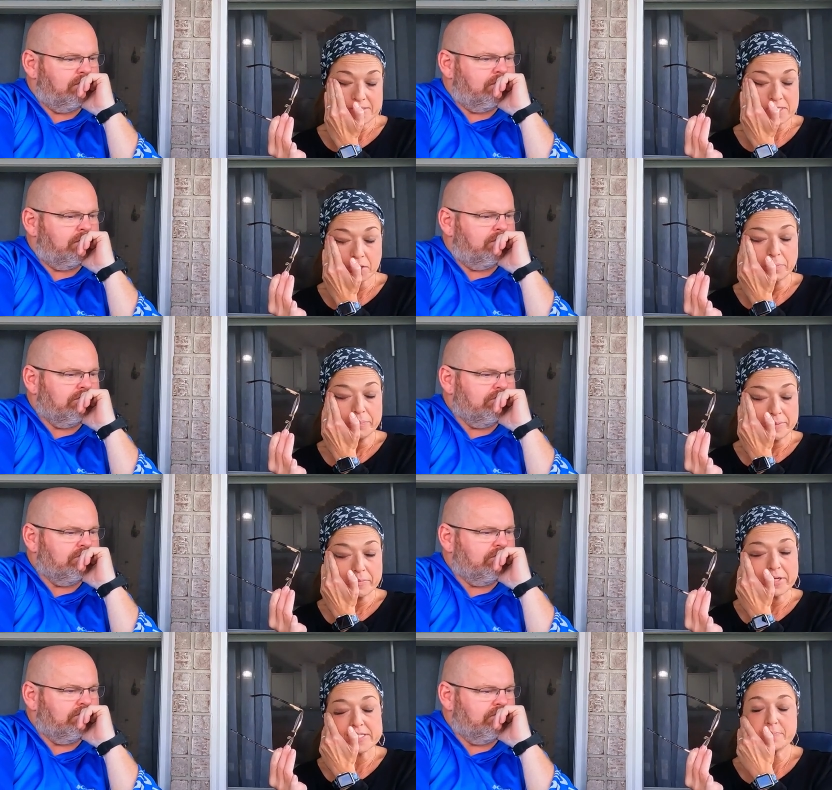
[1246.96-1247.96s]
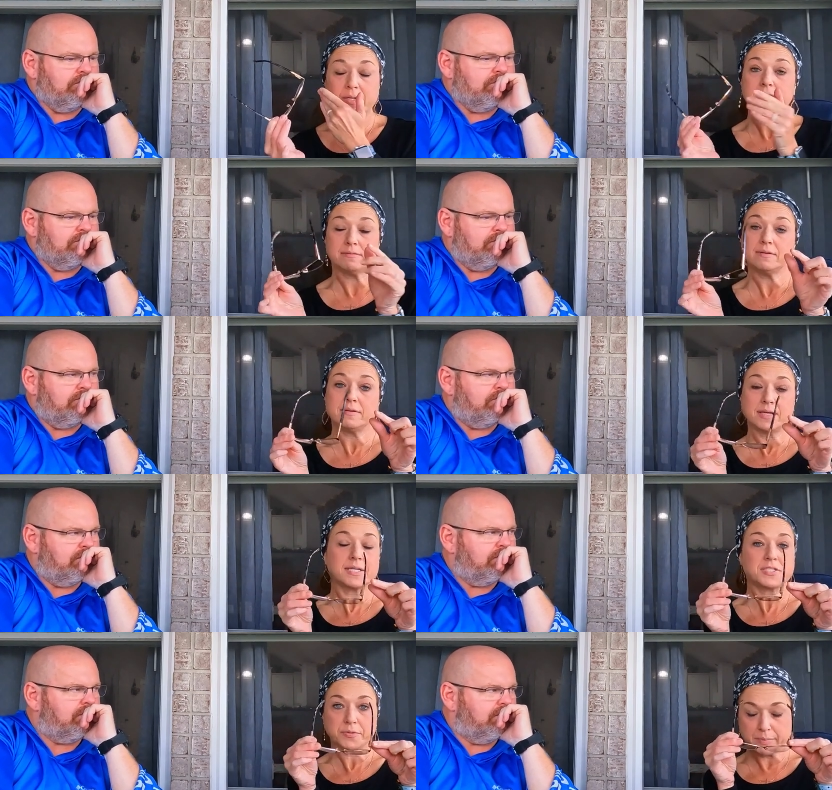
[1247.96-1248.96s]
Speaker 1: terrible memories, but yeah,
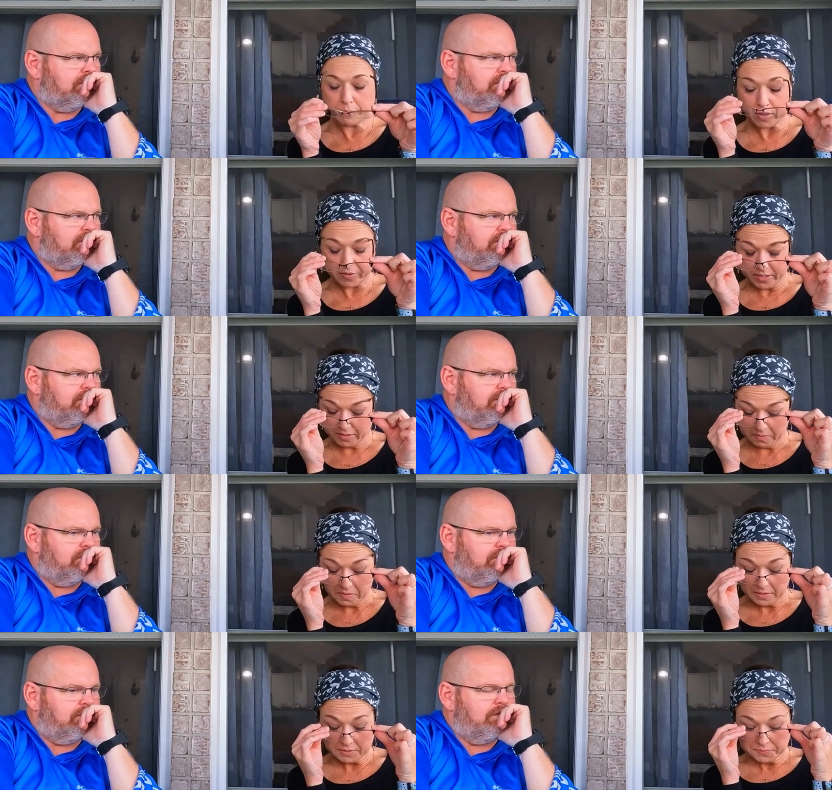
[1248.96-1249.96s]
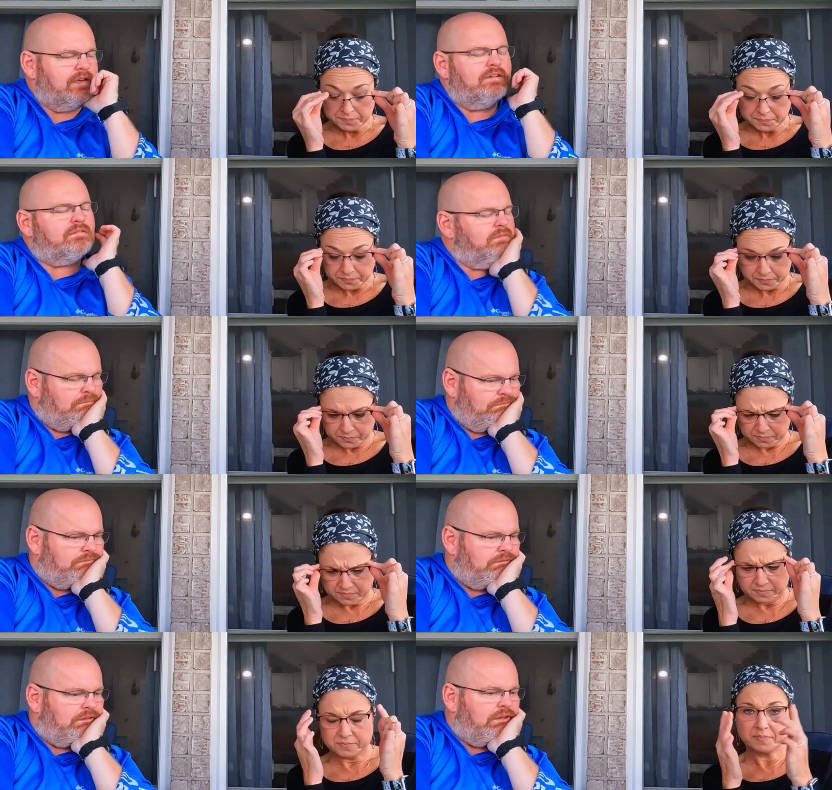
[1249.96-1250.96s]
I do remember all that.
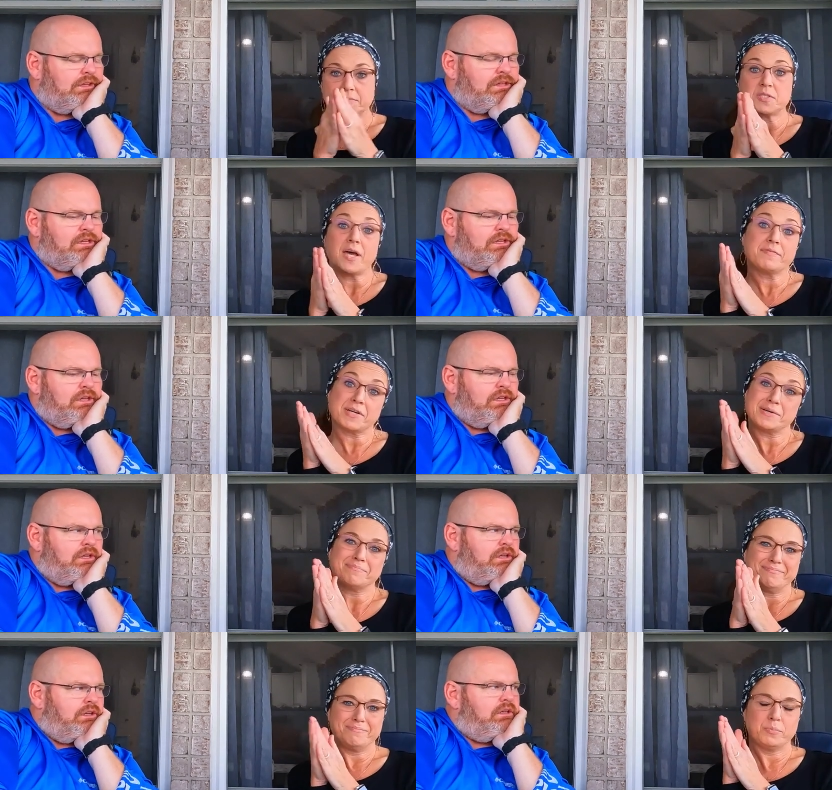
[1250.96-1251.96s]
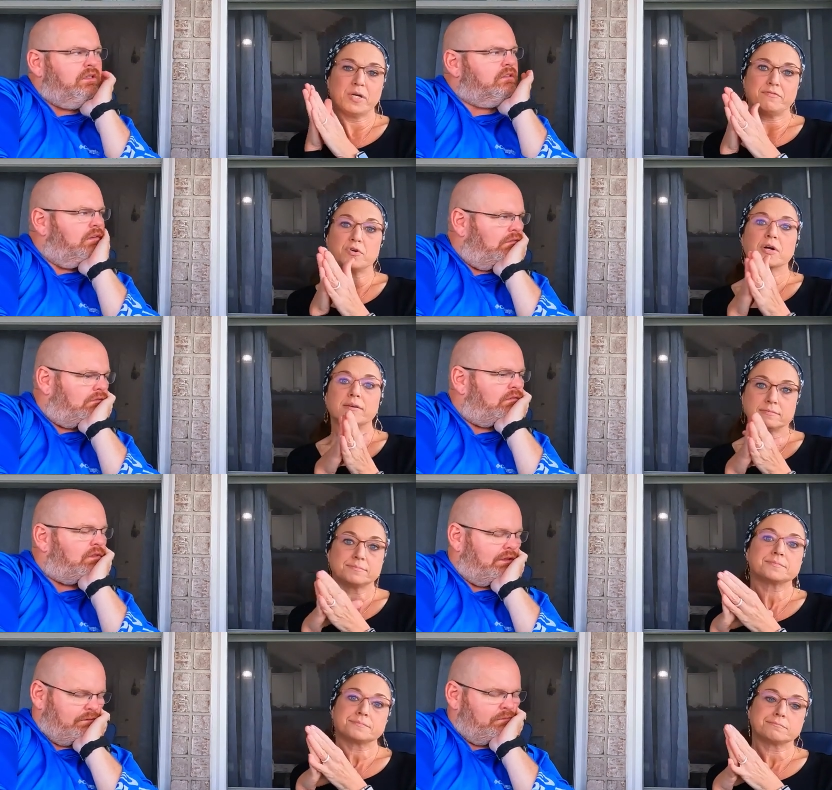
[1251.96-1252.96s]
So I've come pretty far.
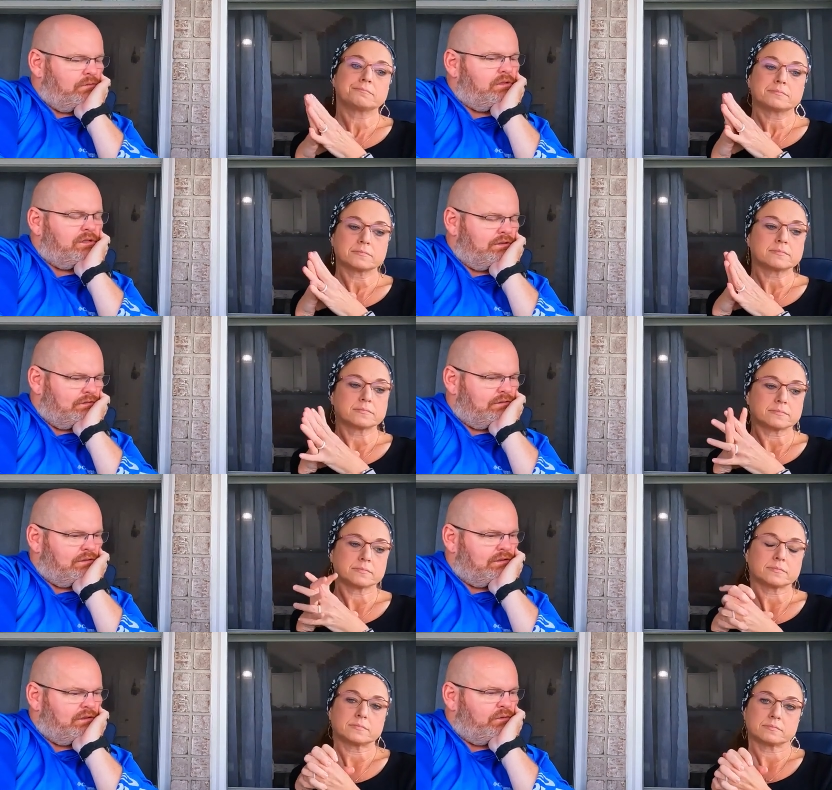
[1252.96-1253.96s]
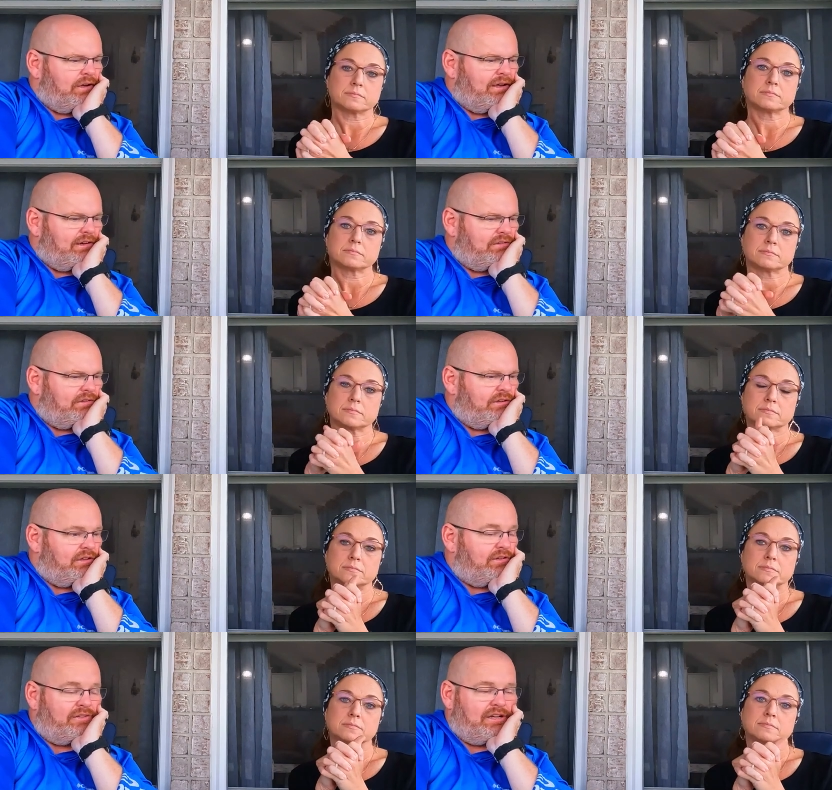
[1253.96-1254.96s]
Speaker 2: Yep, you have,
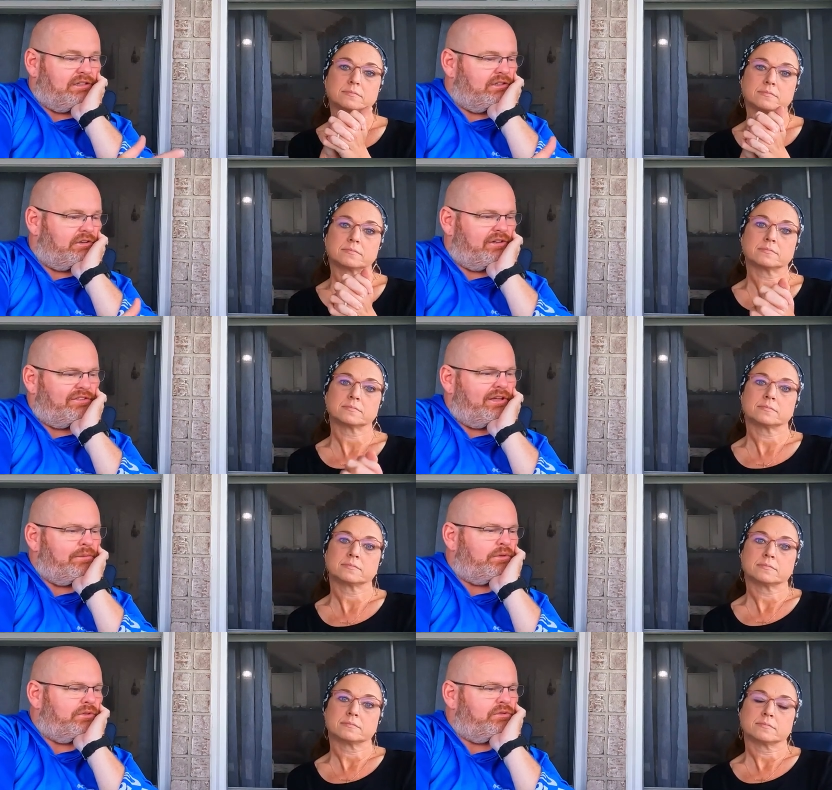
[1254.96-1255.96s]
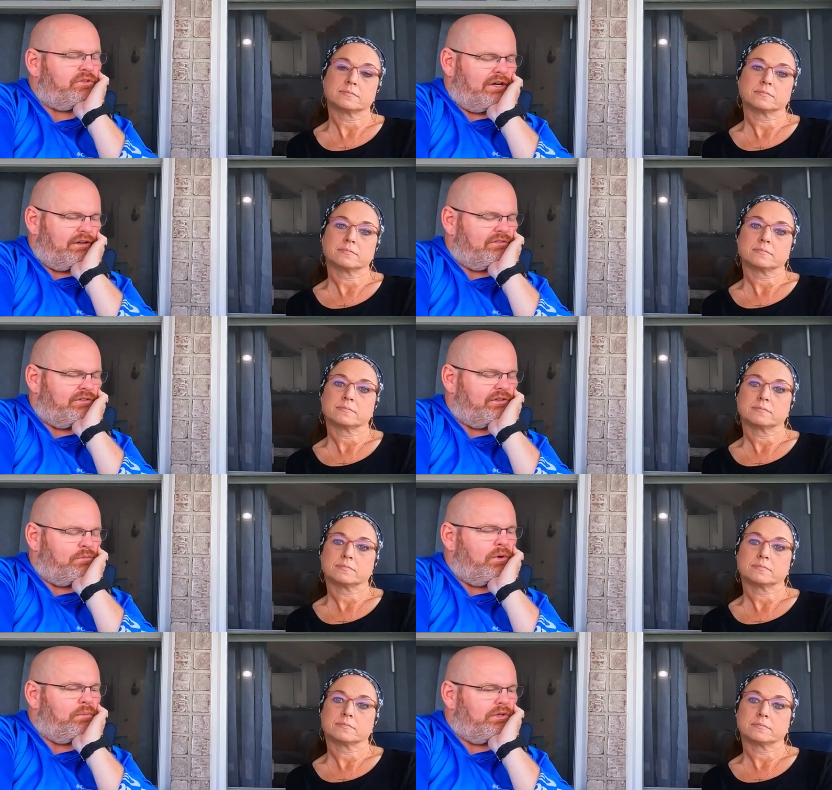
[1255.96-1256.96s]
and the fact that you're even able to drive at
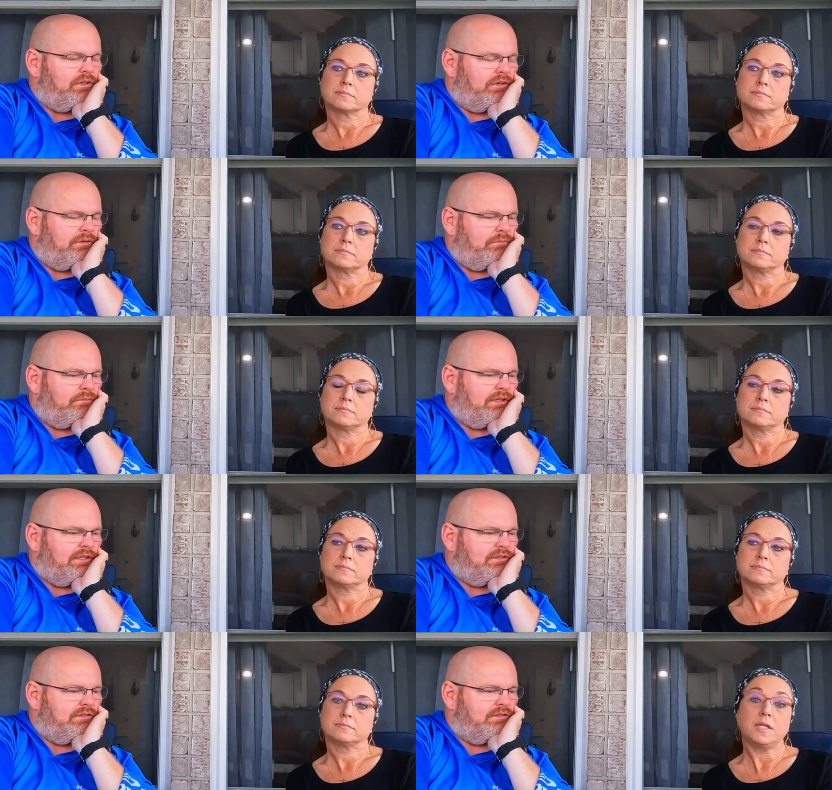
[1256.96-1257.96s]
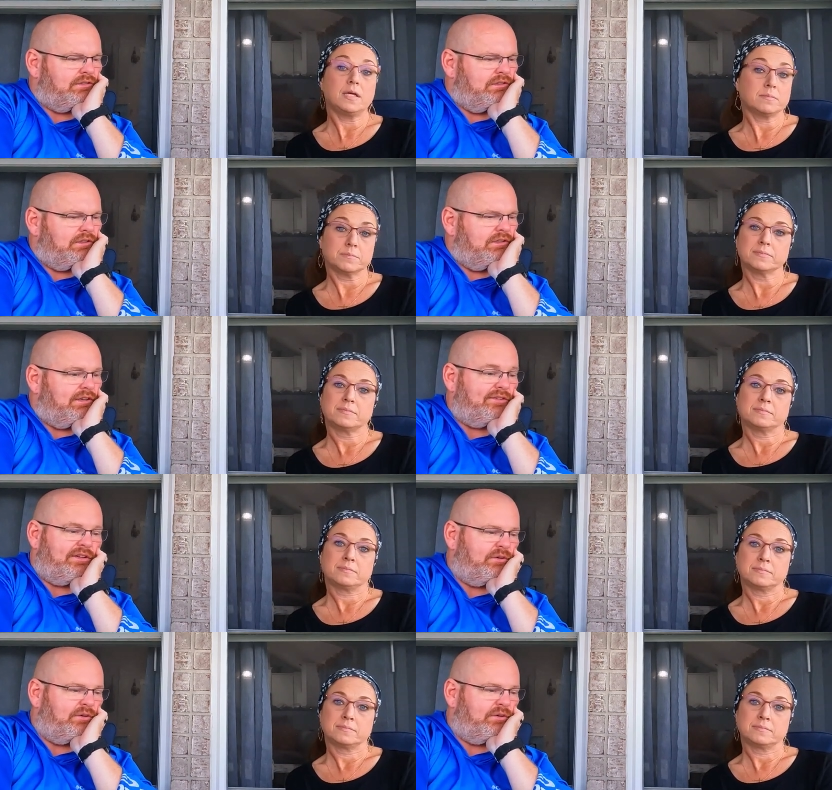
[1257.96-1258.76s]
the moment, um, that's yeah. even